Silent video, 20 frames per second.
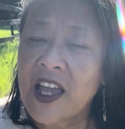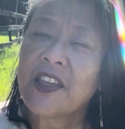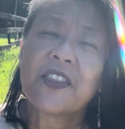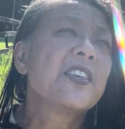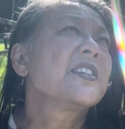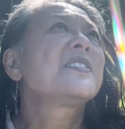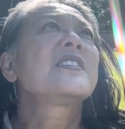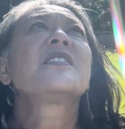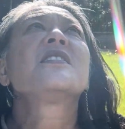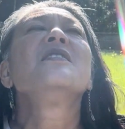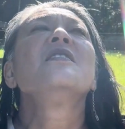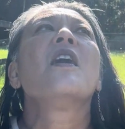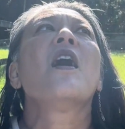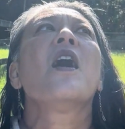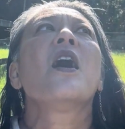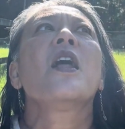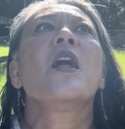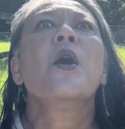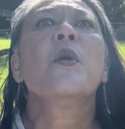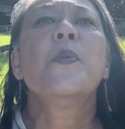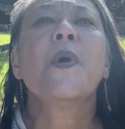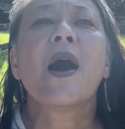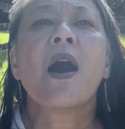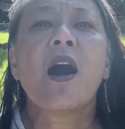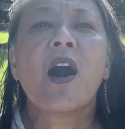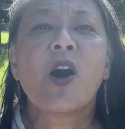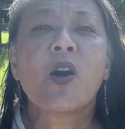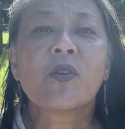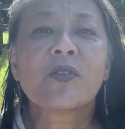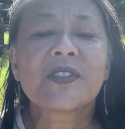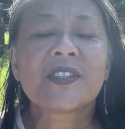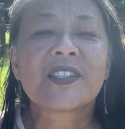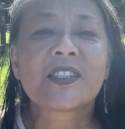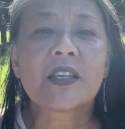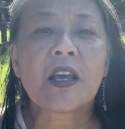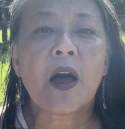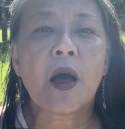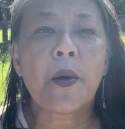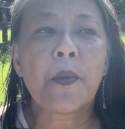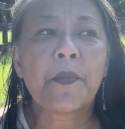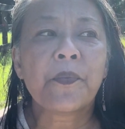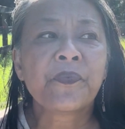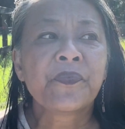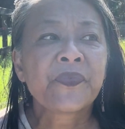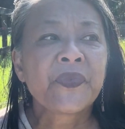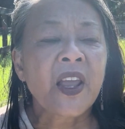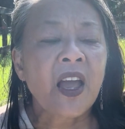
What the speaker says: This is not about some